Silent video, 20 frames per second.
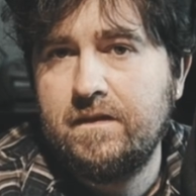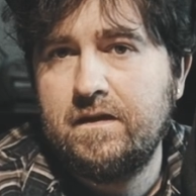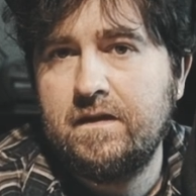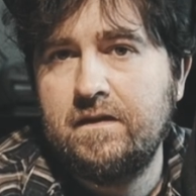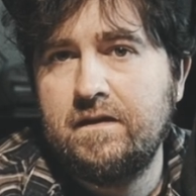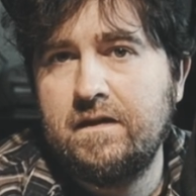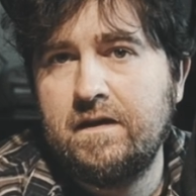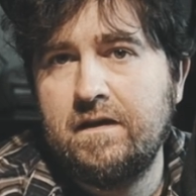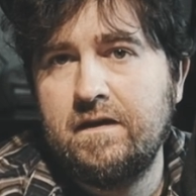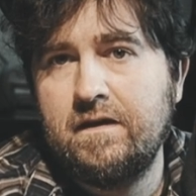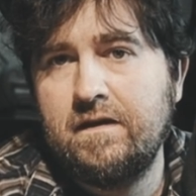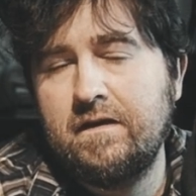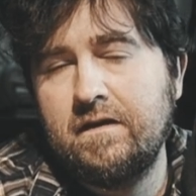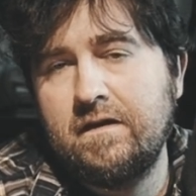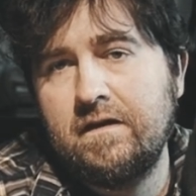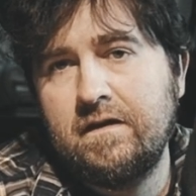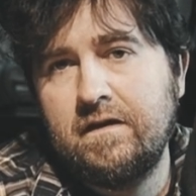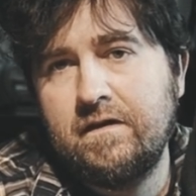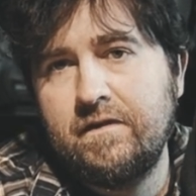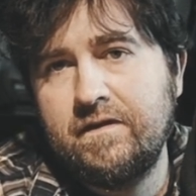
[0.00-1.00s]
And then
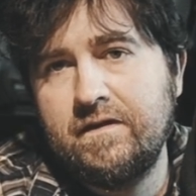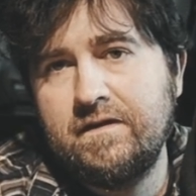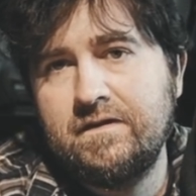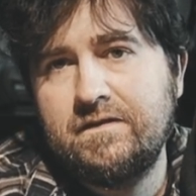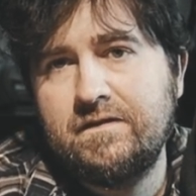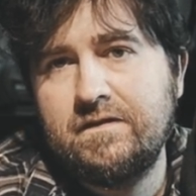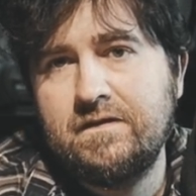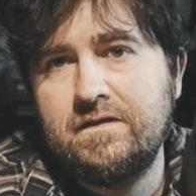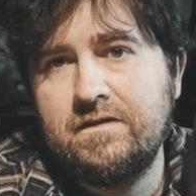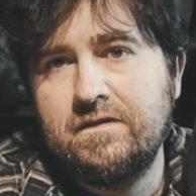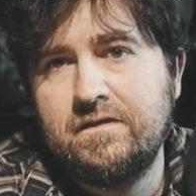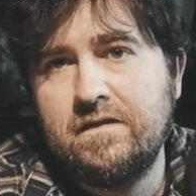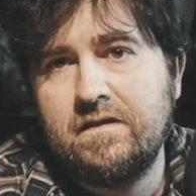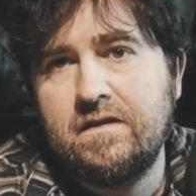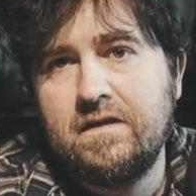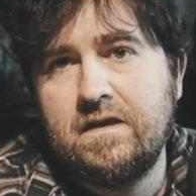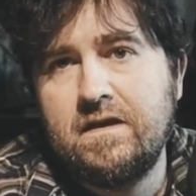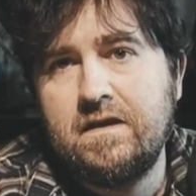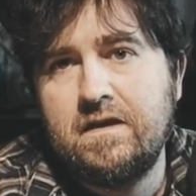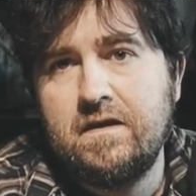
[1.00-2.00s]
this is
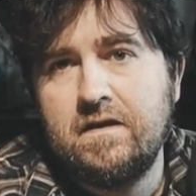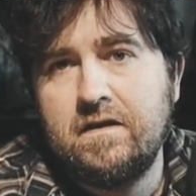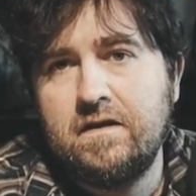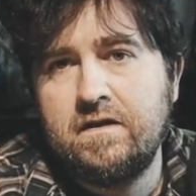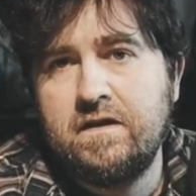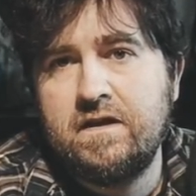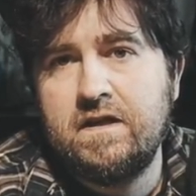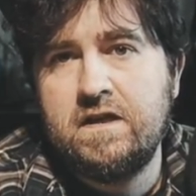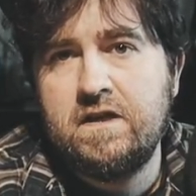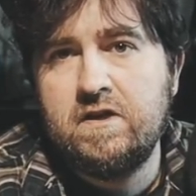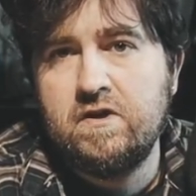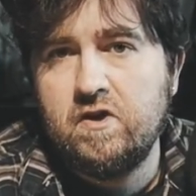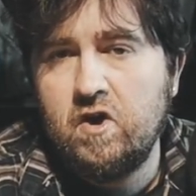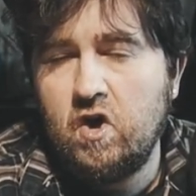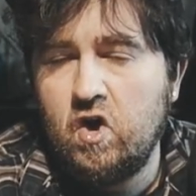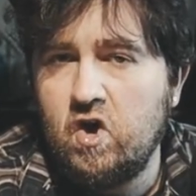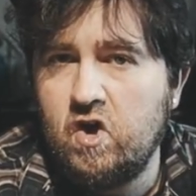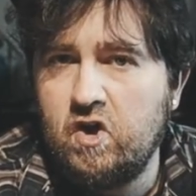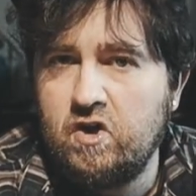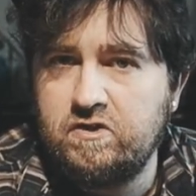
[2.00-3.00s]
the gear
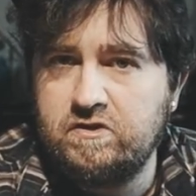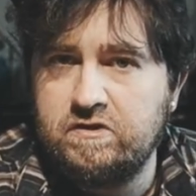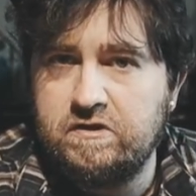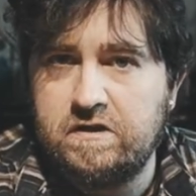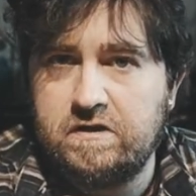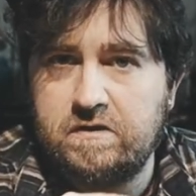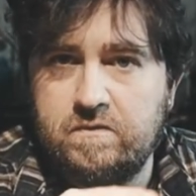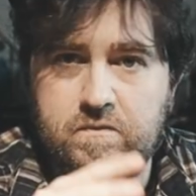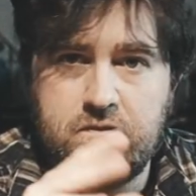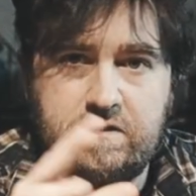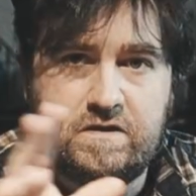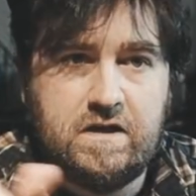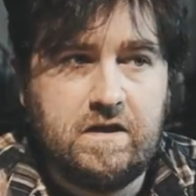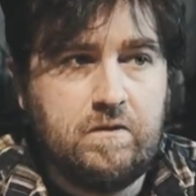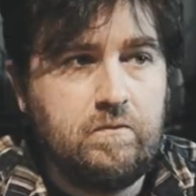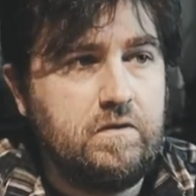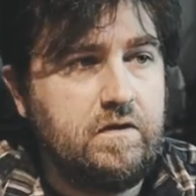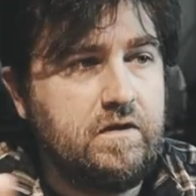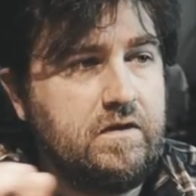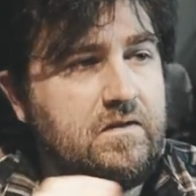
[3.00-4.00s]
hauler, which I
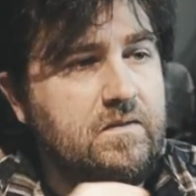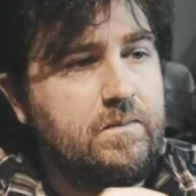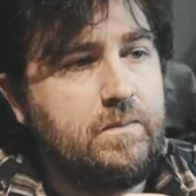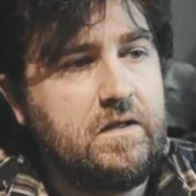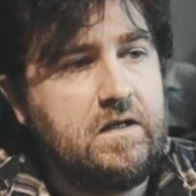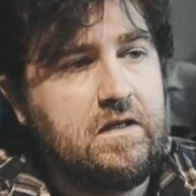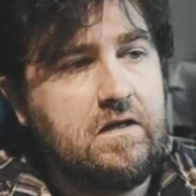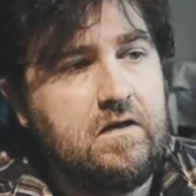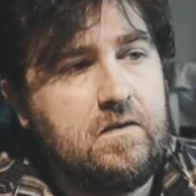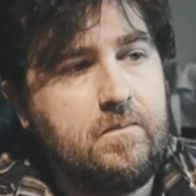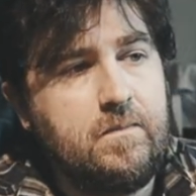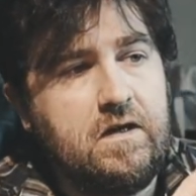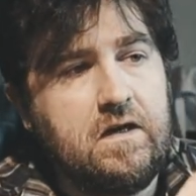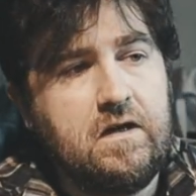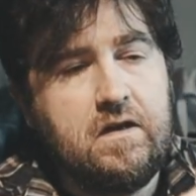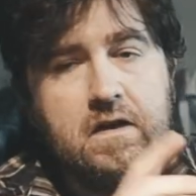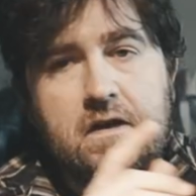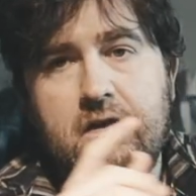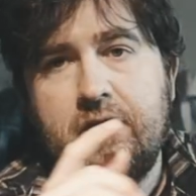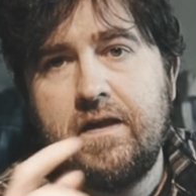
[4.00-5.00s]
will explain in a
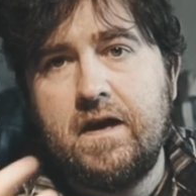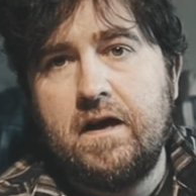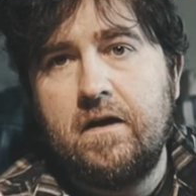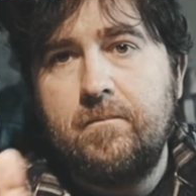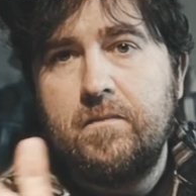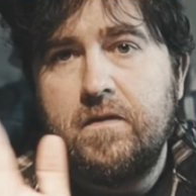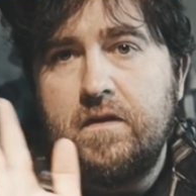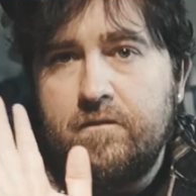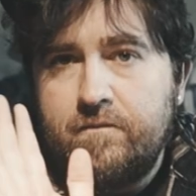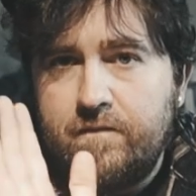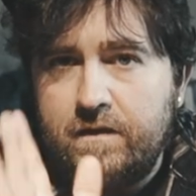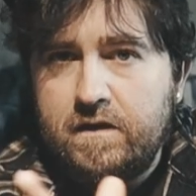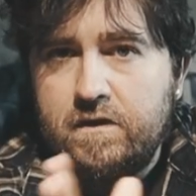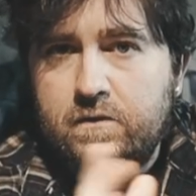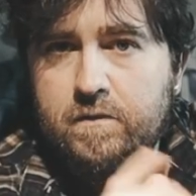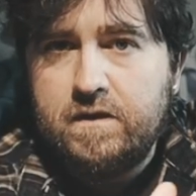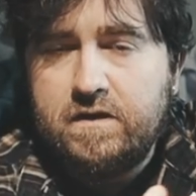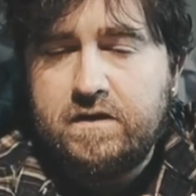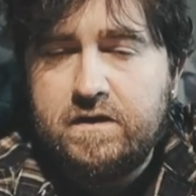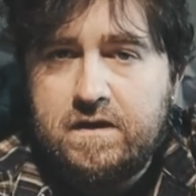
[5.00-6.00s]
minute. Now, very
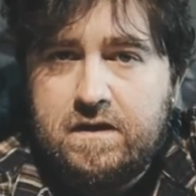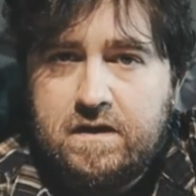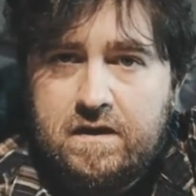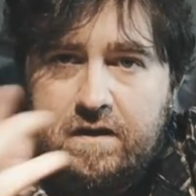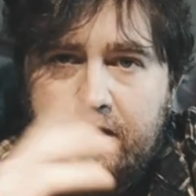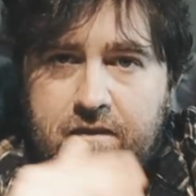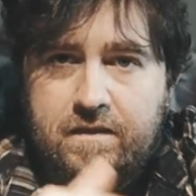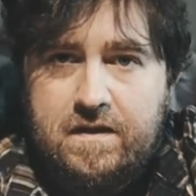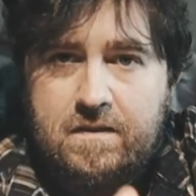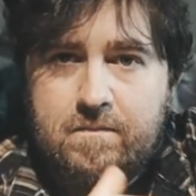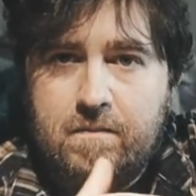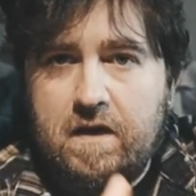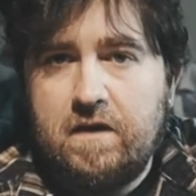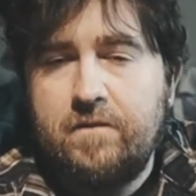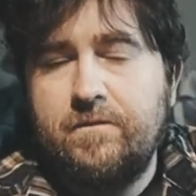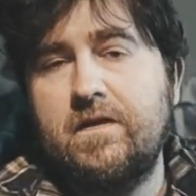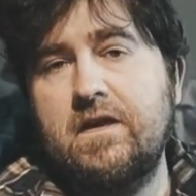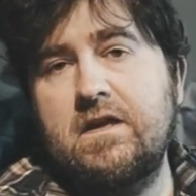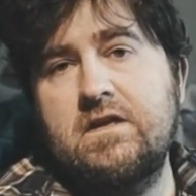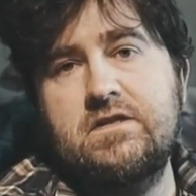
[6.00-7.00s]
quickly, the
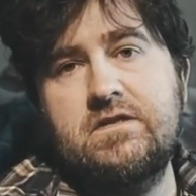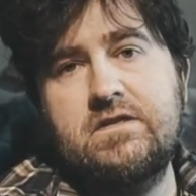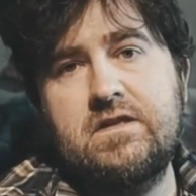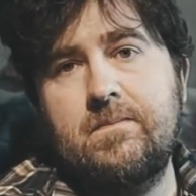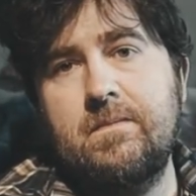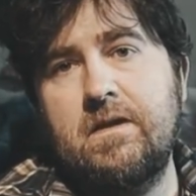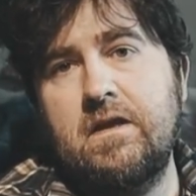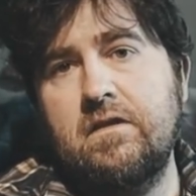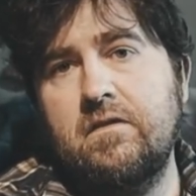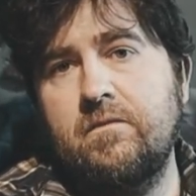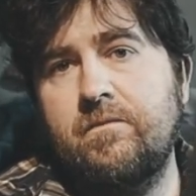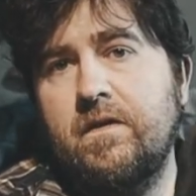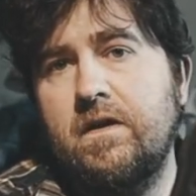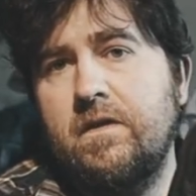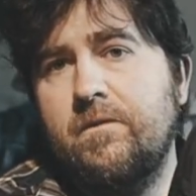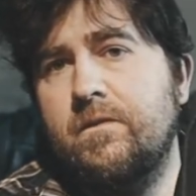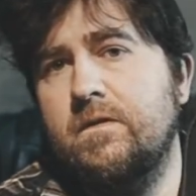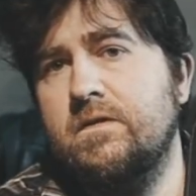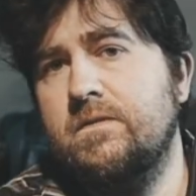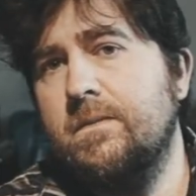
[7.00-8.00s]
modifications I made. The
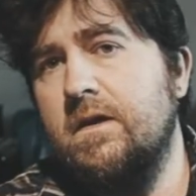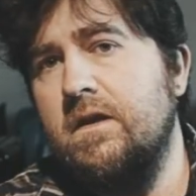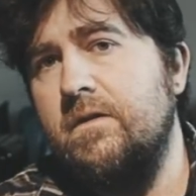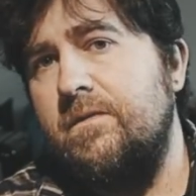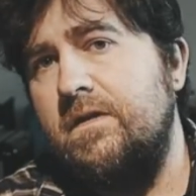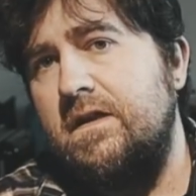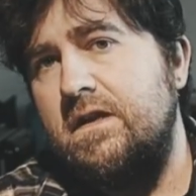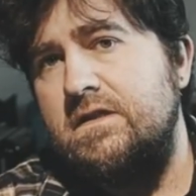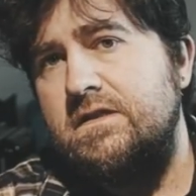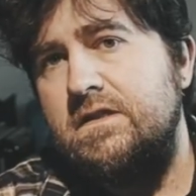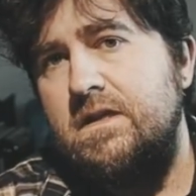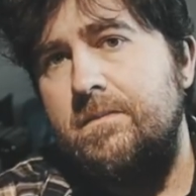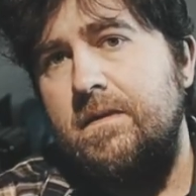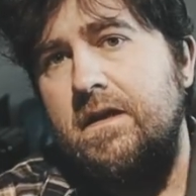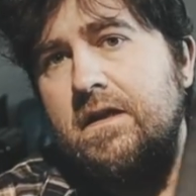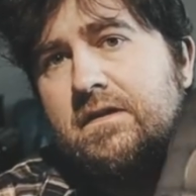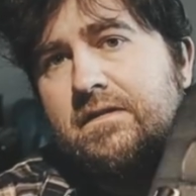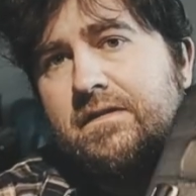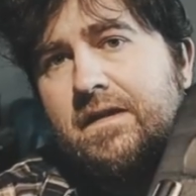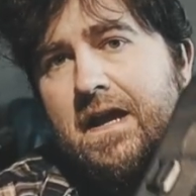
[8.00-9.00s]
very first modification I
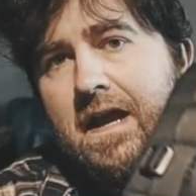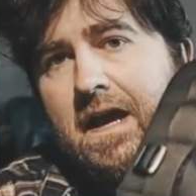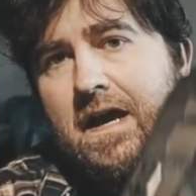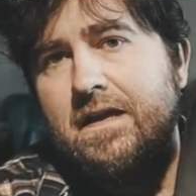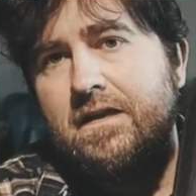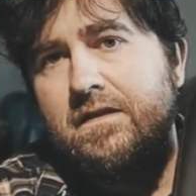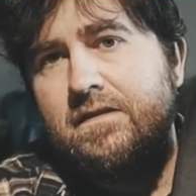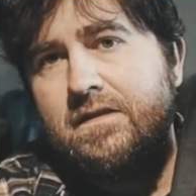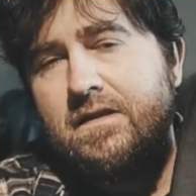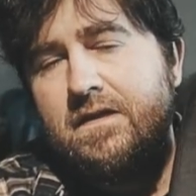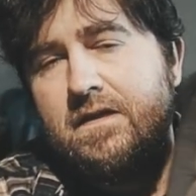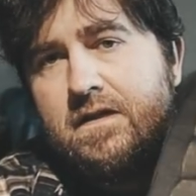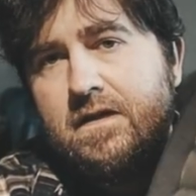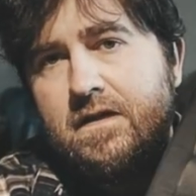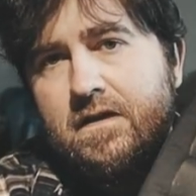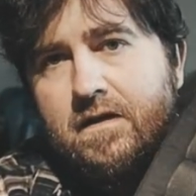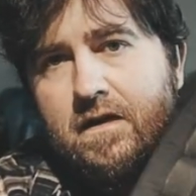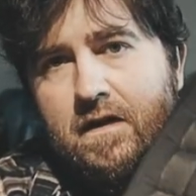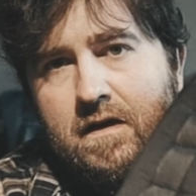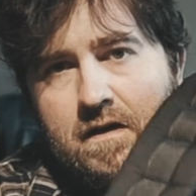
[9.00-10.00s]
made is I added
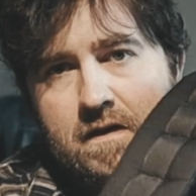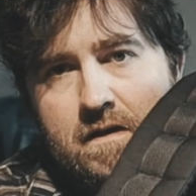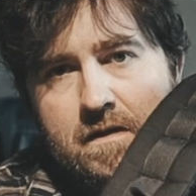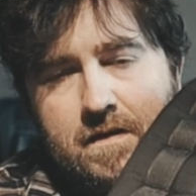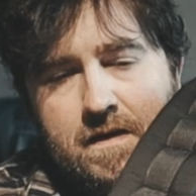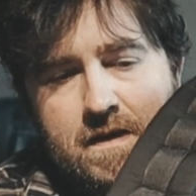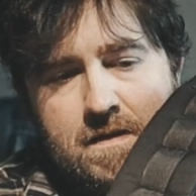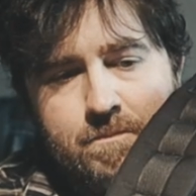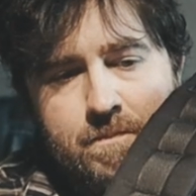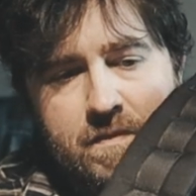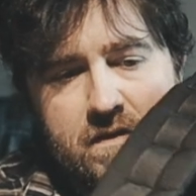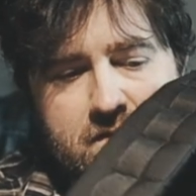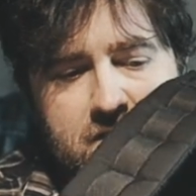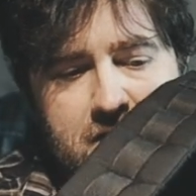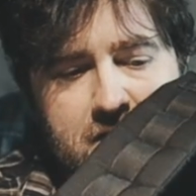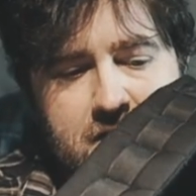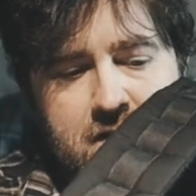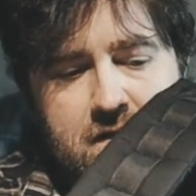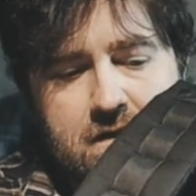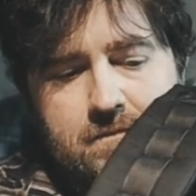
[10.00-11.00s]
the hip
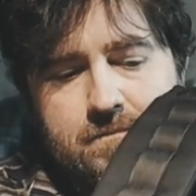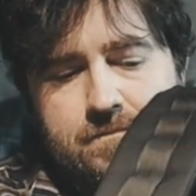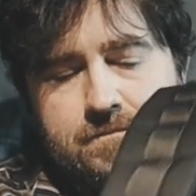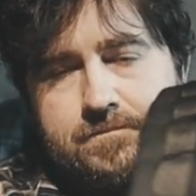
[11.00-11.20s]
belty thing.